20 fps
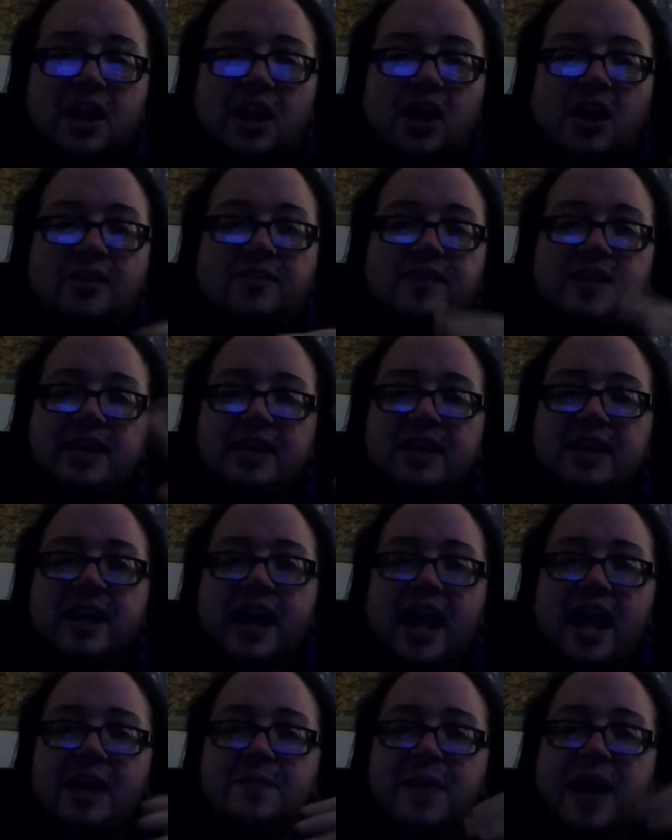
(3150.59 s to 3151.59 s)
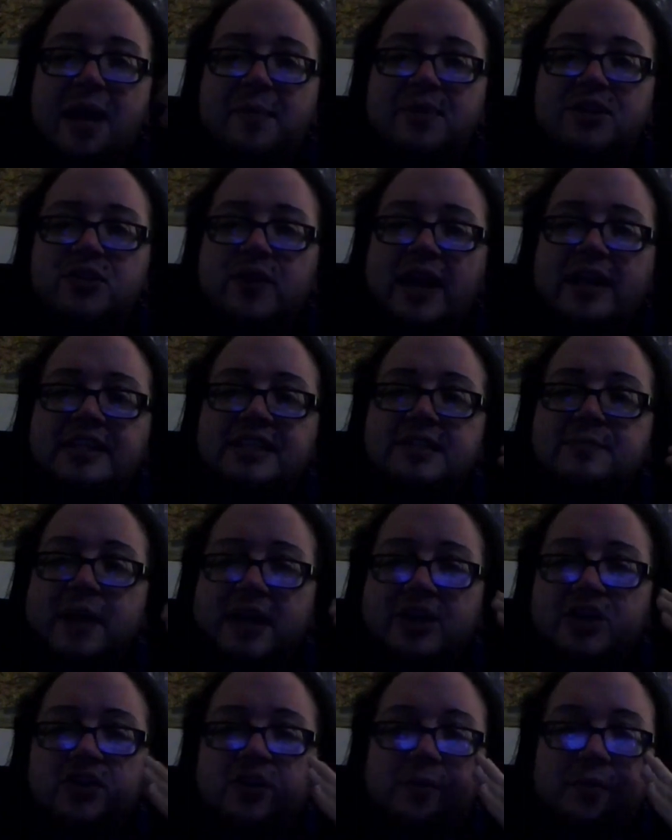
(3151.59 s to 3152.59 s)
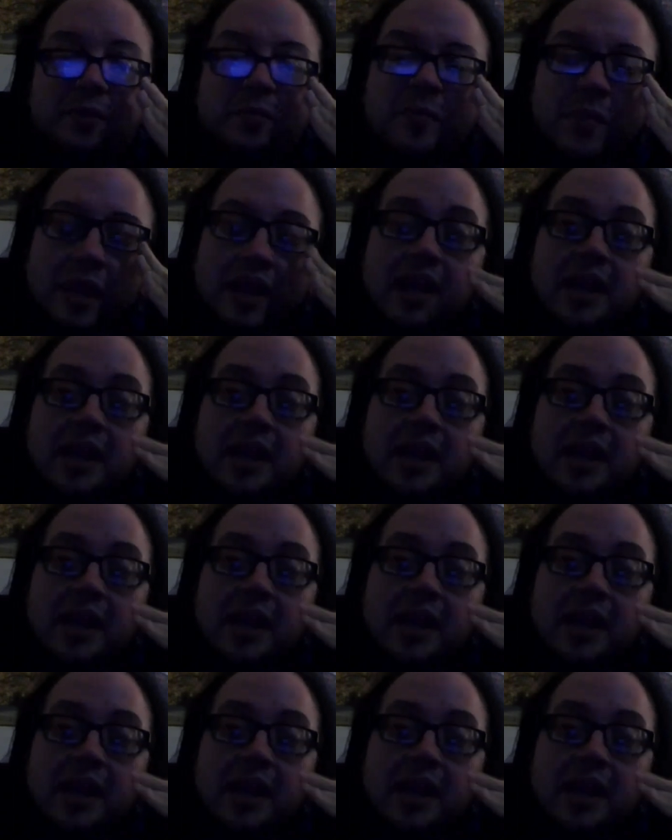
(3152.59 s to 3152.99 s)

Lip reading: on the AMAB trans spectrum.